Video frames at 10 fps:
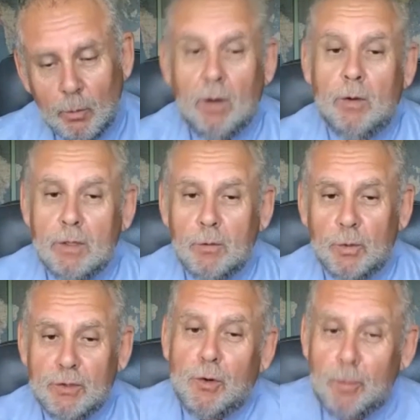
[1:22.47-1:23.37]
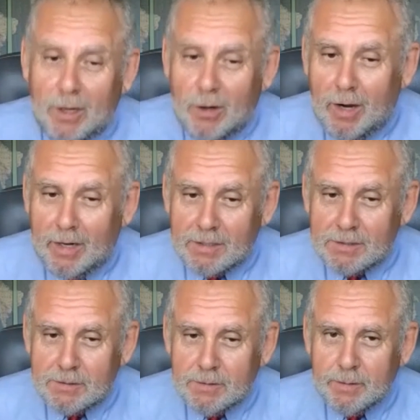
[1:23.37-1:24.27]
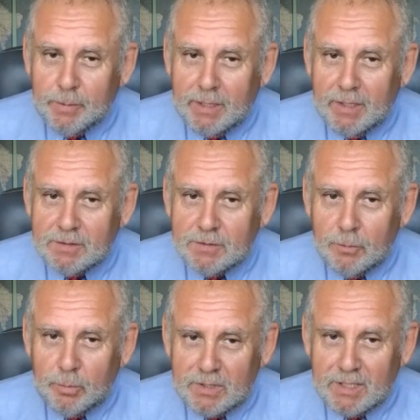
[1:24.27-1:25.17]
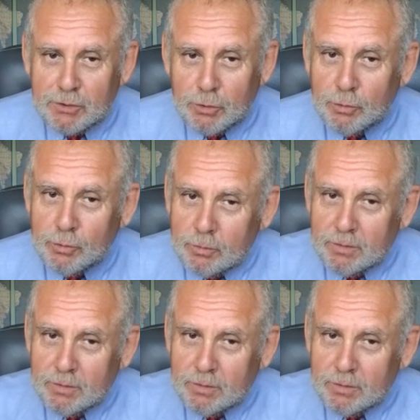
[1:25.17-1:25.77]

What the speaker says: Well, we do them in caucus because of the potential